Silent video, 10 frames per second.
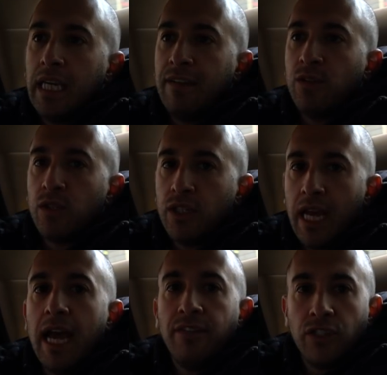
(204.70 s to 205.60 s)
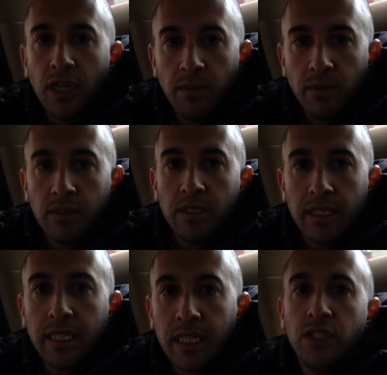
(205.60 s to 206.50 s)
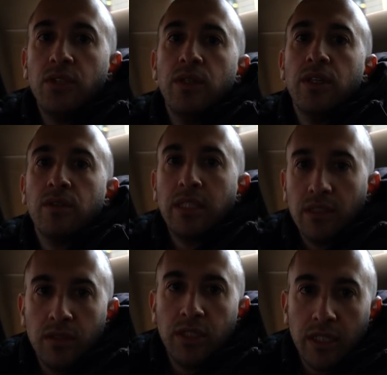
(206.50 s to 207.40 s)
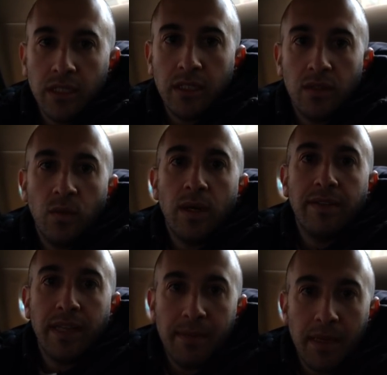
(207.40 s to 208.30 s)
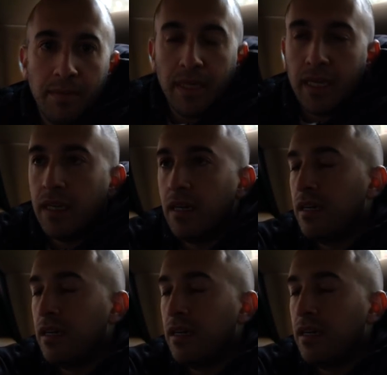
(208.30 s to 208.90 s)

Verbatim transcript: If you're having trouble sticking to your resolutions, whatever they may be,